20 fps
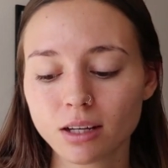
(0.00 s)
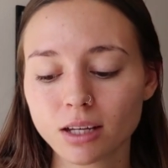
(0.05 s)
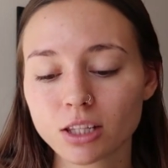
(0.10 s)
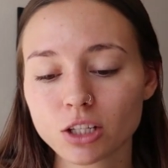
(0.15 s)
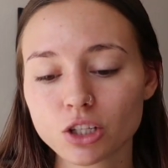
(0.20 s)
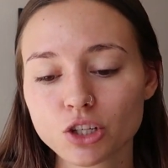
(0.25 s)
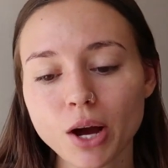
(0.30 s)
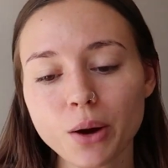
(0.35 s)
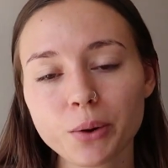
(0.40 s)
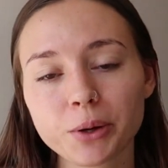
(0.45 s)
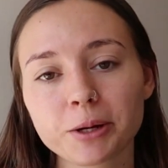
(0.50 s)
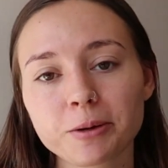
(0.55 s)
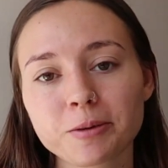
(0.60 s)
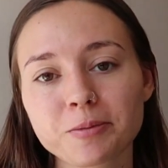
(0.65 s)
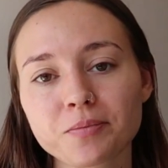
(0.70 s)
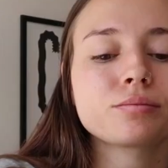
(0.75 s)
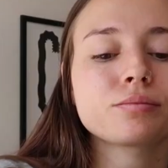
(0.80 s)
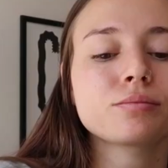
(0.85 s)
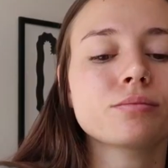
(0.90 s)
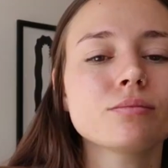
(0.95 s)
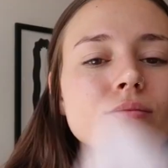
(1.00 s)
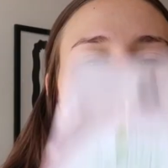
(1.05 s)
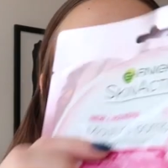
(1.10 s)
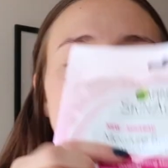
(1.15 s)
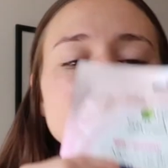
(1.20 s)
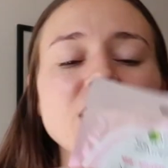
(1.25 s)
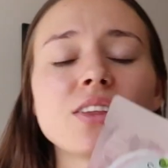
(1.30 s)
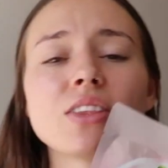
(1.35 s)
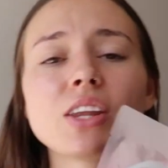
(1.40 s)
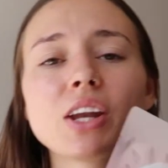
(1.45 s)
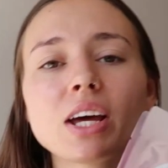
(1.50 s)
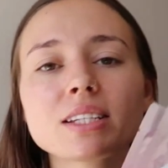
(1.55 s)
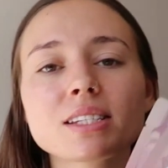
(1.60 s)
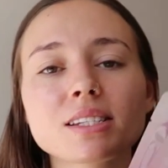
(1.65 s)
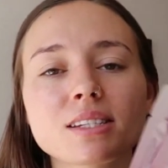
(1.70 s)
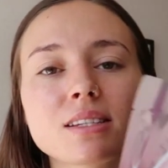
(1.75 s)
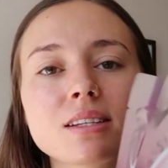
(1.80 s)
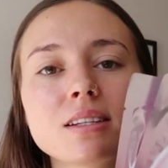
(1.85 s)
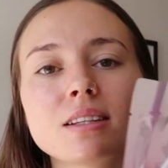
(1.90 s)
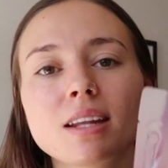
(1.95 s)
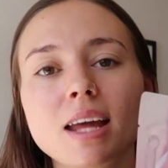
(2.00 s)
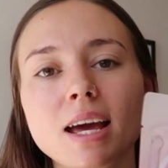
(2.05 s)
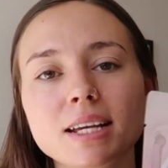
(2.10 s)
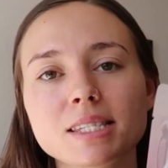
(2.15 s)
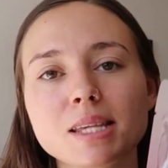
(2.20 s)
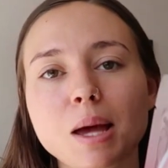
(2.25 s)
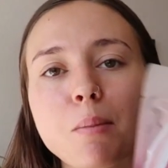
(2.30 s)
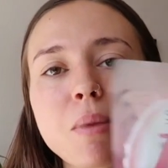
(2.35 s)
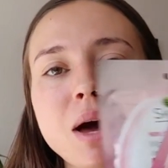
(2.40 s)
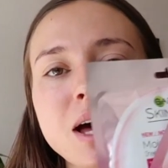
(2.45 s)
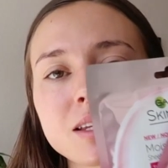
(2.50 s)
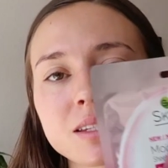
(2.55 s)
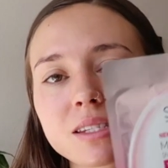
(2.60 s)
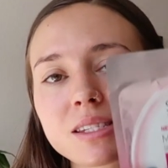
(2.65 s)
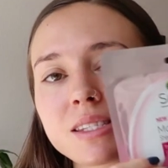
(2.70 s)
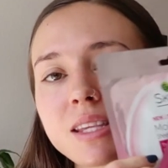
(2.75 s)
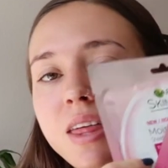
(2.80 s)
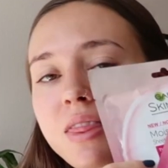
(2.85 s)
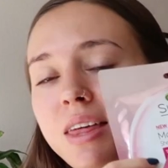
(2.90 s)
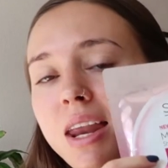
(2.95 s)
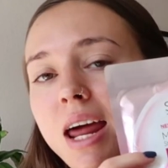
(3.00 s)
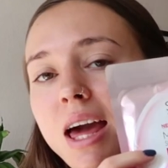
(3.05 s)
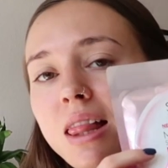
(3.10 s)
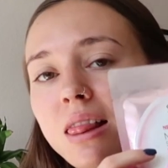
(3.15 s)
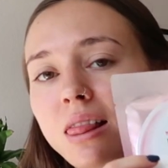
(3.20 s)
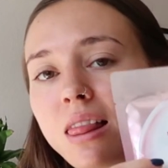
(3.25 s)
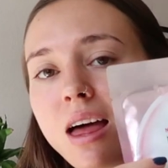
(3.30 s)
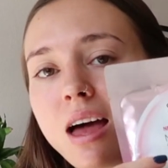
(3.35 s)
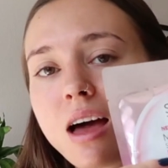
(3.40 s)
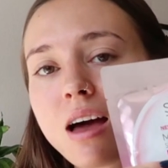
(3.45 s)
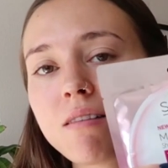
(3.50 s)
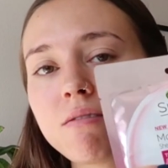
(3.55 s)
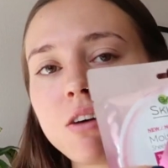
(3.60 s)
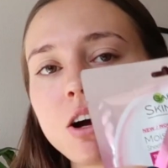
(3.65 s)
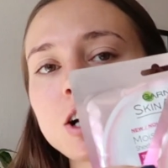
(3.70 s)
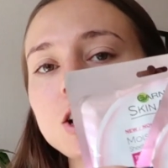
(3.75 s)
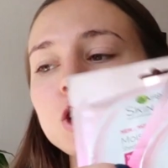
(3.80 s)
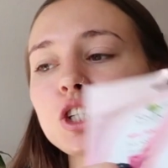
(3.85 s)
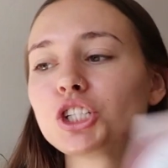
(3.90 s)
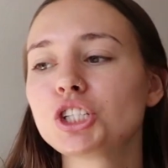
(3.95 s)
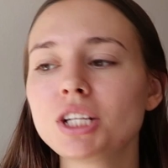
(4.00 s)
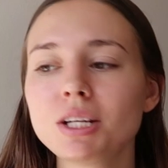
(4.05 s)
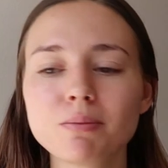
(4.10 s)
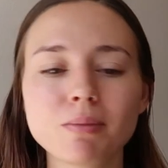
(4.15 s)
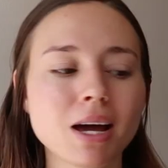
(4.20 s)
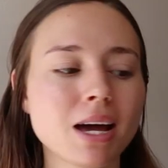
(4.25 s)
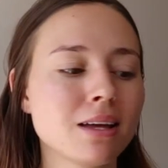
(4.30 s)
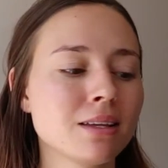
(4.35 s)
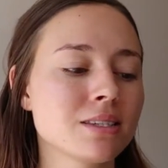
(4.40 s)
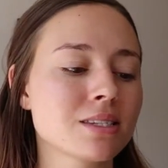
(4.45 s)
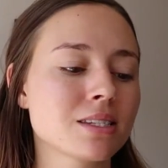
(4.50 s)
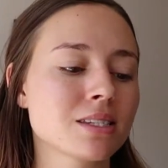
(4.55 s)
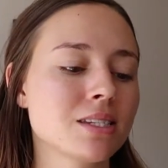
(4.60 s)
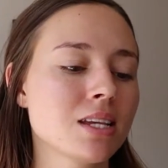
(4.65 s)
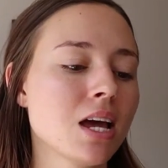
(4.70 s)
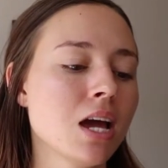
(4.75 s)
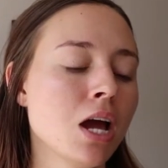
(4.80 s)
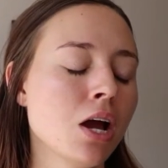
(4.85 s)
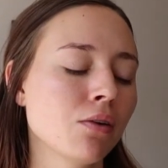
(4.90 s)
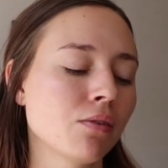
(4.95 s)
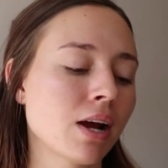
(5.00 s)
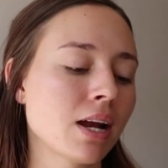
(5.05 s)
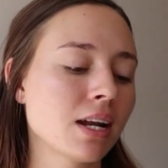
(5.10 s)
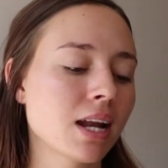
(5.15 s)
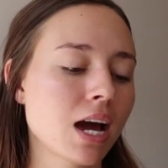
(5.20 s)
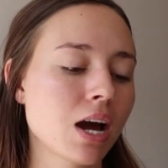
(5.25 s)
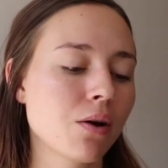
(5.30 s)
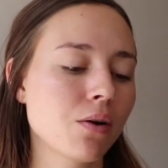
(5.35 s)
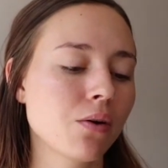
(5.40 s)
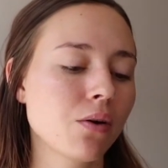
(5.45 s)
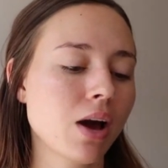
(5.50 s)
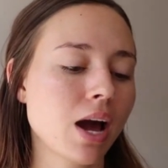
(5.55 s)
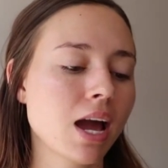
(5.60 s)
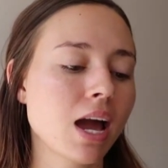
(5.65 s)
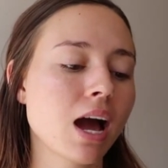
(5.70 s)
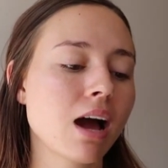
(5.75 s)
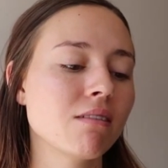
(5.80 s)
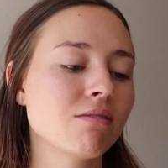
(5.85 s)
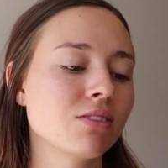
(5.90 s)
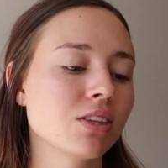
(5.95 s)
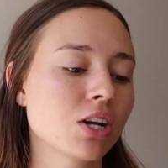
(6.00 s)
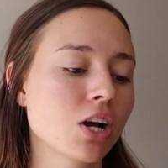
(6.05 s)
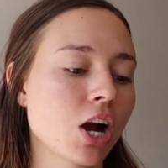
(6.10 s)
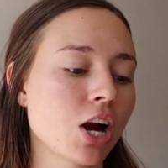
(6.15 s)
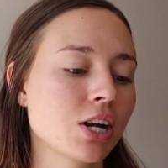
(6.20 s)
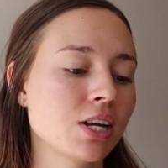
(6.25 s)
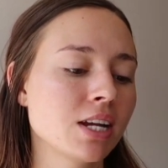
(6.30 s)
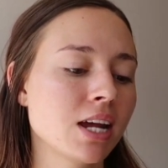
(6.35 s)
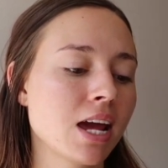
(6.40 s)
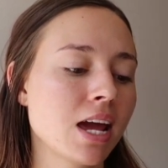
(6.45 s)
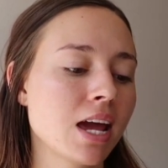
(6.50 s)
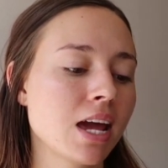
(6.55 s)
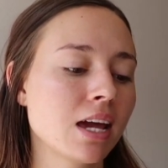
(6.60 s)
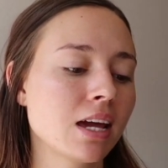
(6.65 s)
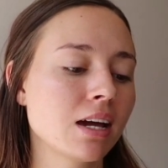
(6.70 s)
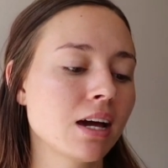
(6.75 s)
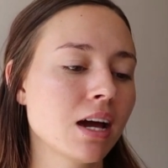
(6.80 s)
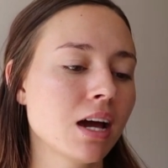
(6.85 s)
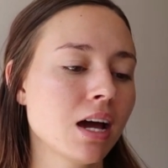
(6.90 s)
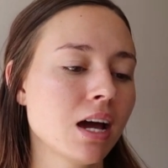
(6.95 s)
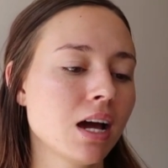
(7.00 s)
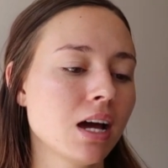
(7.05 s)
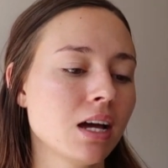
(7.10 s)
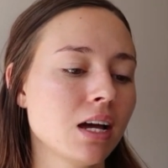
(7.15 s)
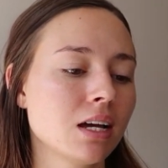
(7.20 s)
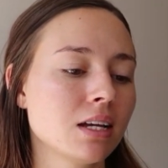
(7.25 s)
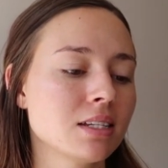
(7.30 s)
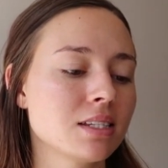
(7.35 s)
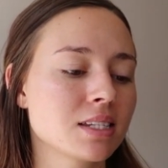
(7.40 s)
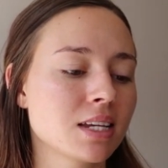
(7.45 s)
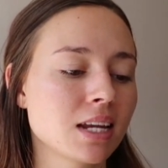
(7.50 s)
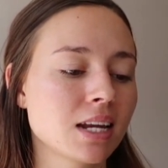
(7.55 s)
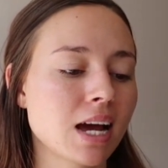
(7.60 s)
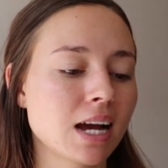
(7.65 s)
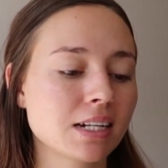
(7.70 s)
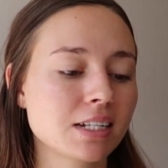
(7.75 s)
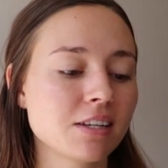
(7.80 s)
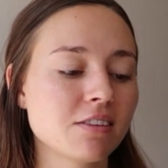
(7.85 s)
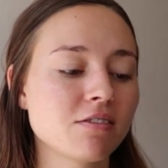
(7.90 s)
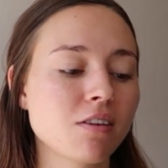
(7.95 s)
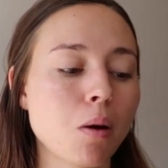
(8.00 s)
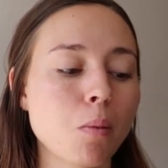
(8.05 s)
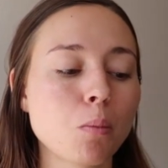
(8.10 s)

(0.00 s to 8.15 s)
in the shower. And the next masks that I love are sheet masks. Right now I have the Garnier Skin Active